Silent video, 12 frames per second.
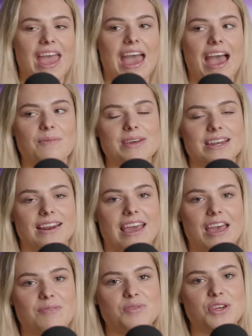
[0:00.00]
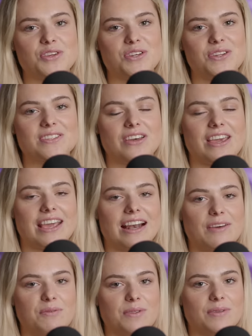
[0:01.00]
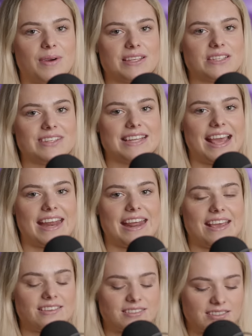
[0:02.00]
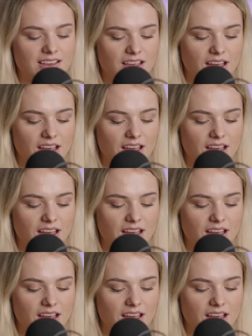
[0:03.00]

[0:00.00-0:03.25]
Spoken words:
and we did get him neutered so he could live with the rest of his ladies.